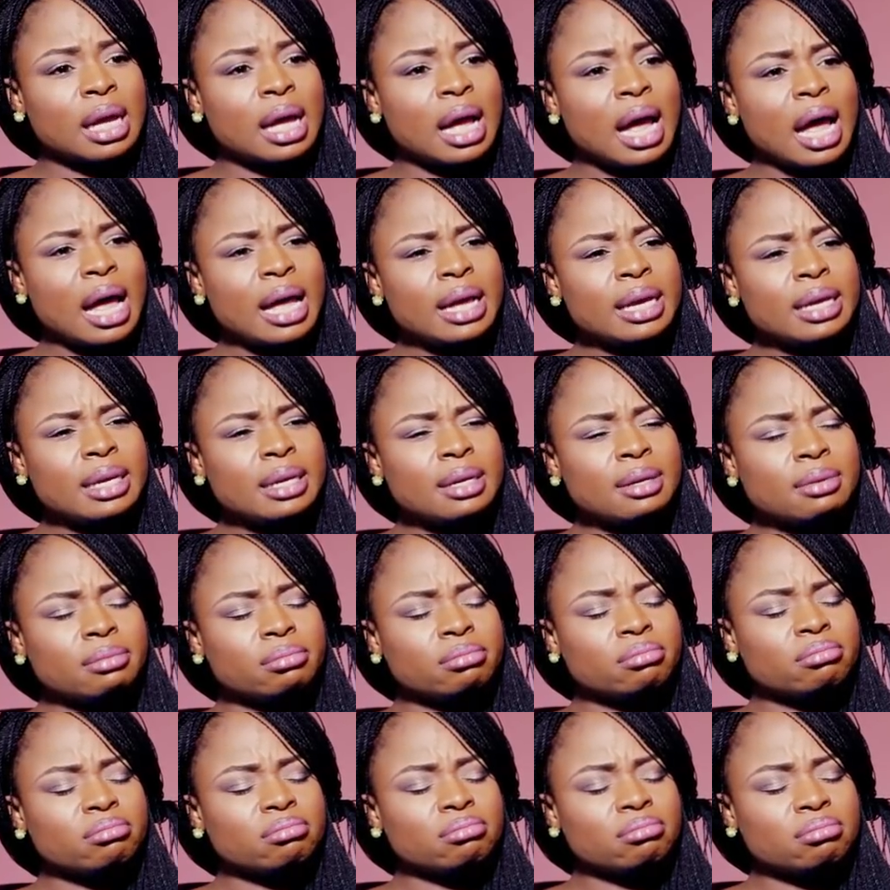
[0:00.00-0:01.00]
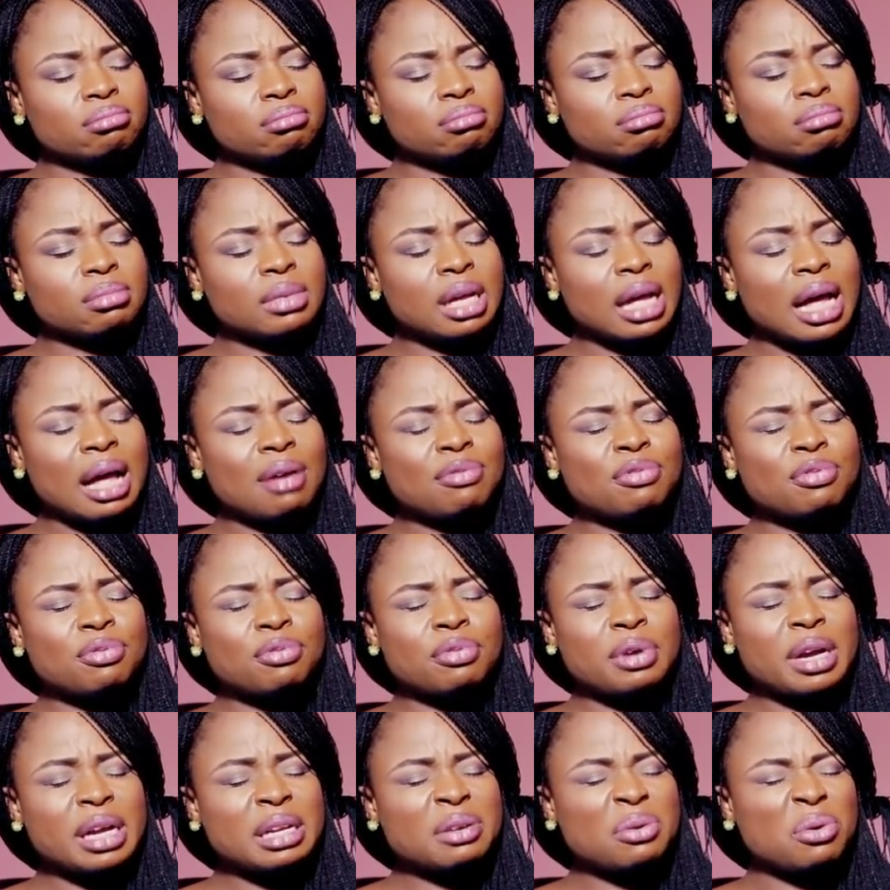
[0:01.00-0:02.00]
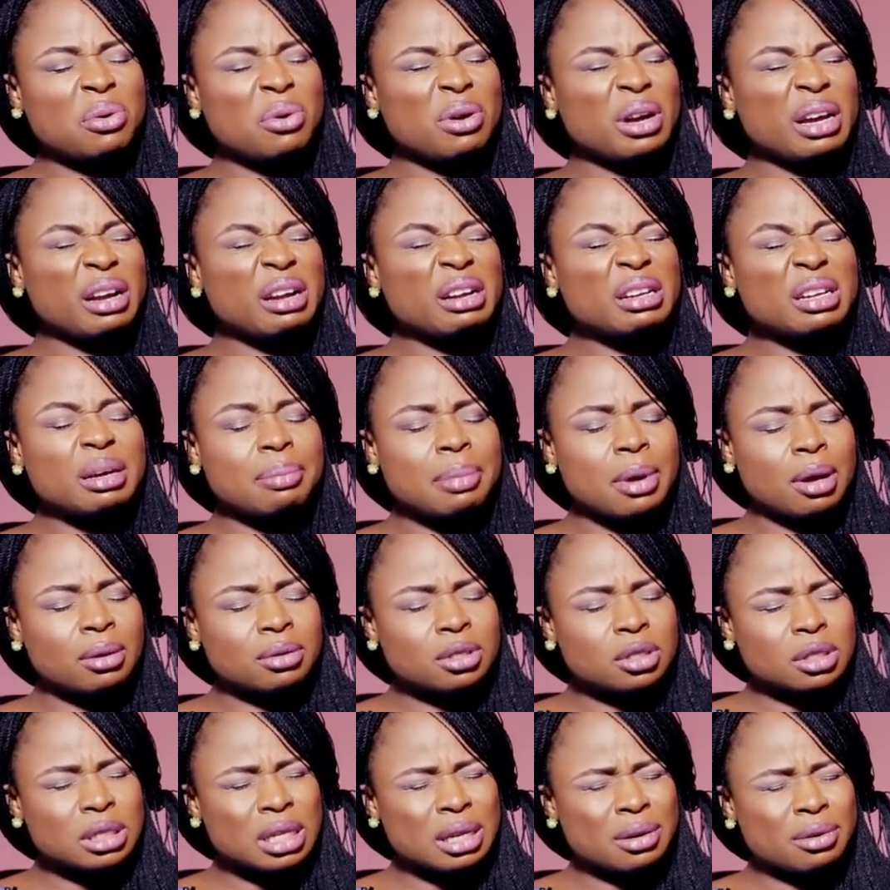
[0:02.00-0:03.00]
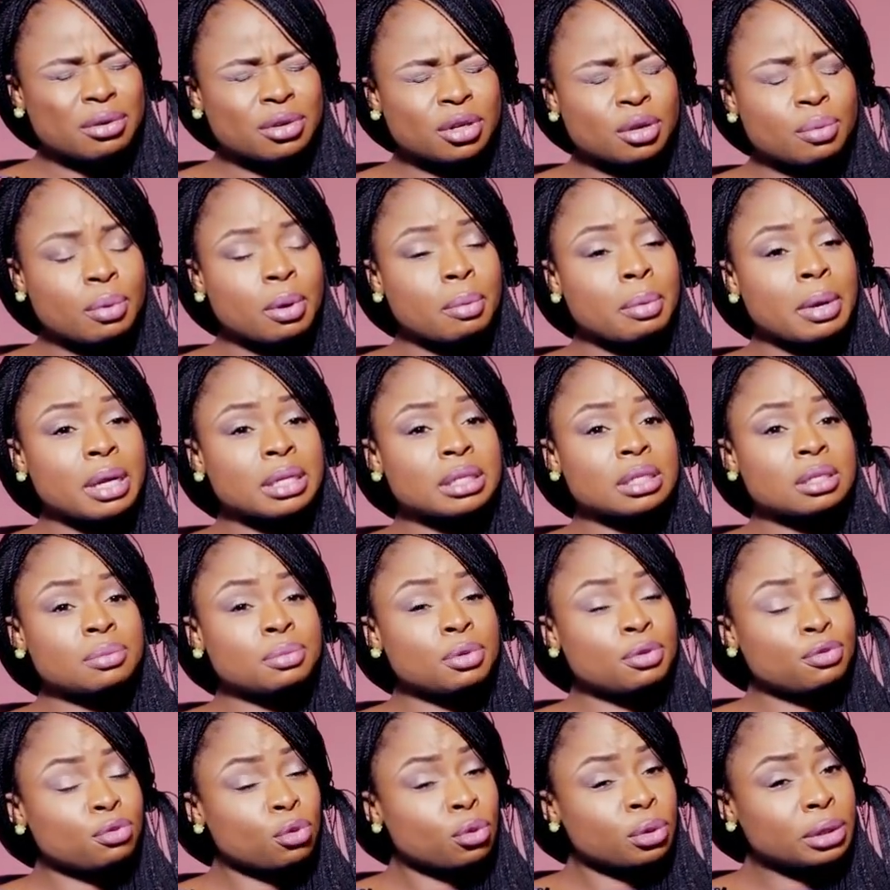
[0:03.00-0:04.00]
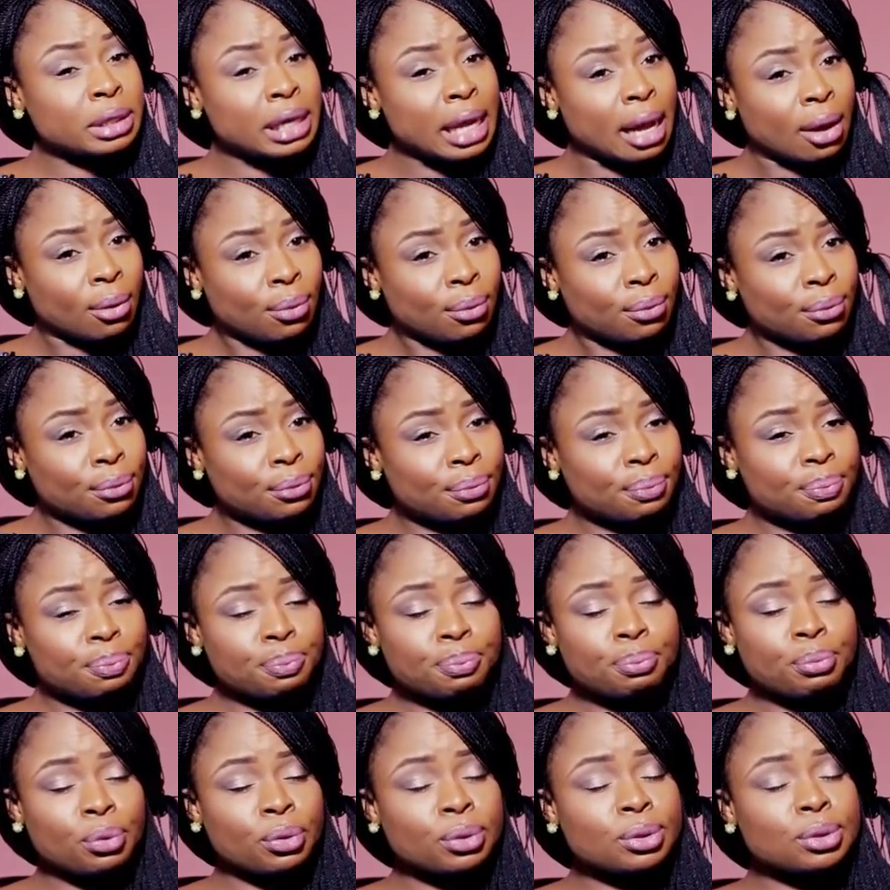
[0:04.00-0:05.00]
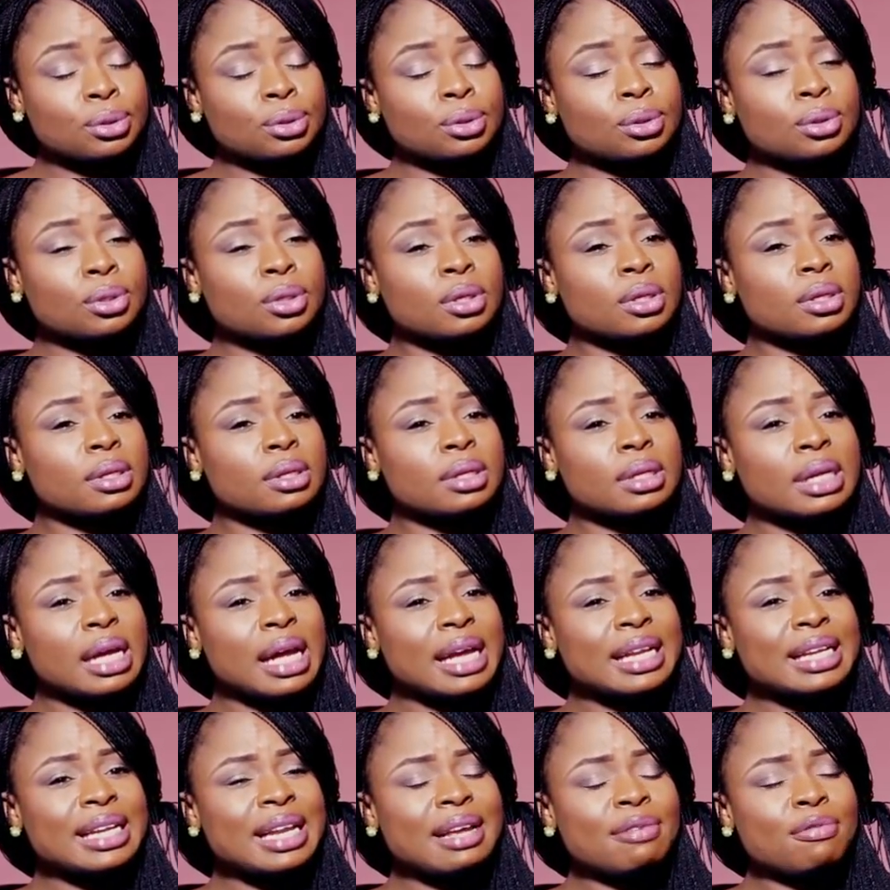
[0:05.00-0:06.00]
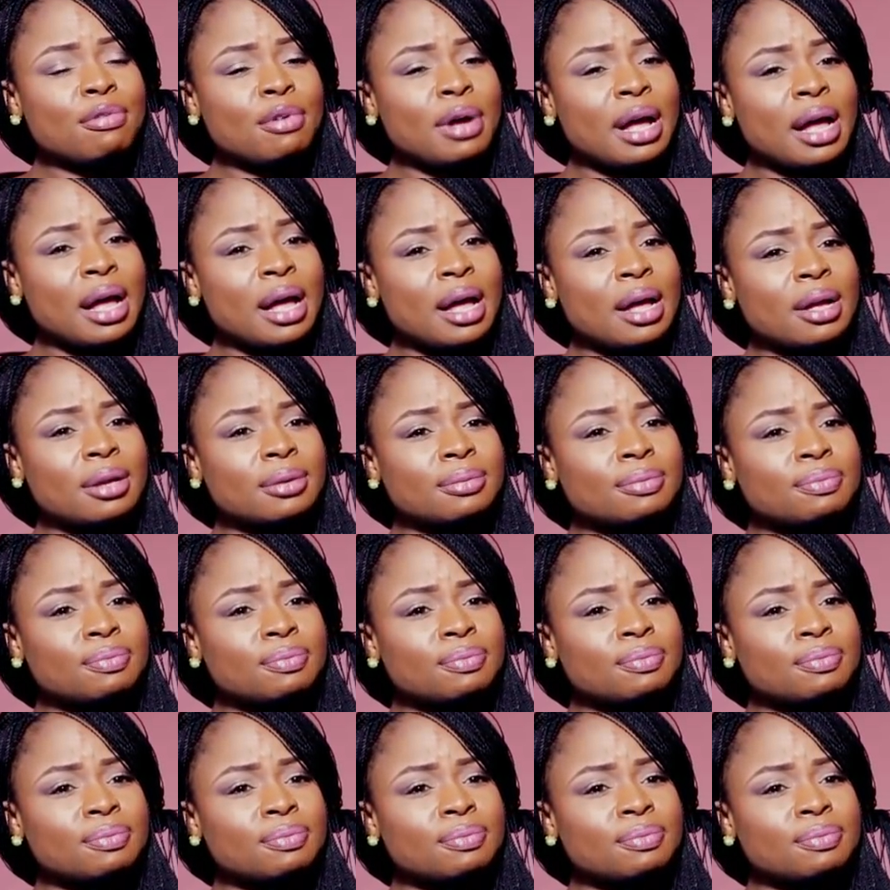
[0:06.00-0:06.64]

I have read or heard about cerebral palsy before now, but I never,